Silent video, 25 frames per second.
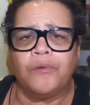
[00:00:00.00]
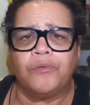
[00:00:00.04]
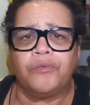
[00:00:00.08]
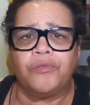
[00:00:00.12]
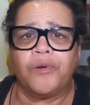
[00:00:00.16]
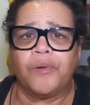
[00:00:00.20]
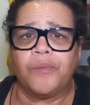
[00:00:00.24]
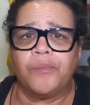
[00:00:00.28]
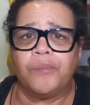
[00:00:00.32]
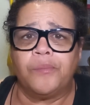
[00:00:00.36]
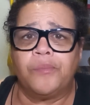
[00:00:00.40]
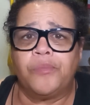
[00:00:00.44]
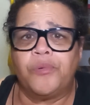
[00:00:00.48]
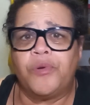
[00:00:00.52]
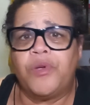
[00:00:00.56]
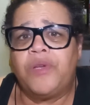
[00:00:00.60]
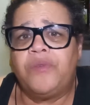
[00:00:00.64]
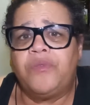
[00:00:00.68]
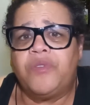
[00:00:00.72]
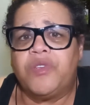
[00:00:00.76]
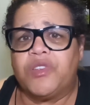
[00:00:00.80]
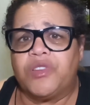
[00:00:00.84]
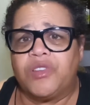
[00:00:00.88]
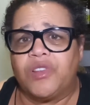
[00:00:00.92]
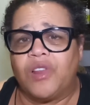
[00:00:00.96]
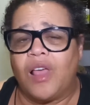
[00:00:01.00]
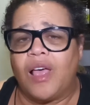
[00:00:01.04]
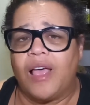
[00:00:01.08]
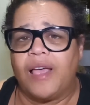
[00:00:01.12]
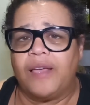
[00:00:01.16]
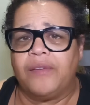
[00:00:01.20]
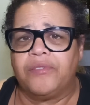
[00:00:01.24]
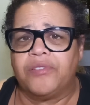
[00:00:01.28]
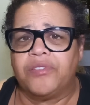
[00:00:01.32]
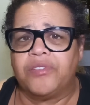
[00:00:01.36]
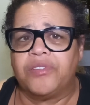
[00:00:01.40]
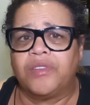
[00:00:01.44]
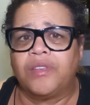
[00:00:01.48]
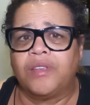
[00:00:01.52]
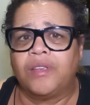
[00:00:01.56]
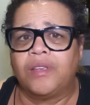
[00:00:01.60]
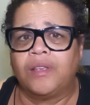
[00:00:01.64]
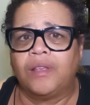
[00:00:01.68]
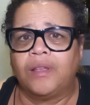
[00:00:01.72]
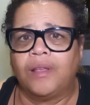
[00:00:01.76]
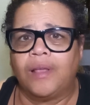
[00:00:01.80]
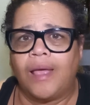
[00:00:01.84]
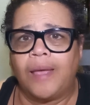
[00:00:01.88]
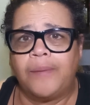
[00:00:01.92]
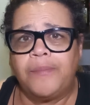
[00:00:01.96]
from previous lives.
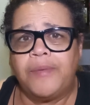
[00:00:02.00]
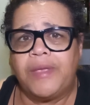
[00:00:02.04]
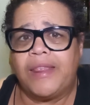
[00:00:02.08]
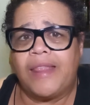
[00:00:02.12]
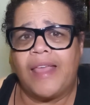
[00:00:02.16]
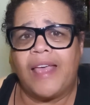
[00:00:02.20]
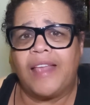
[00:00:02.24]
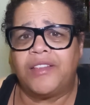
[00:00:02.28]
I mean,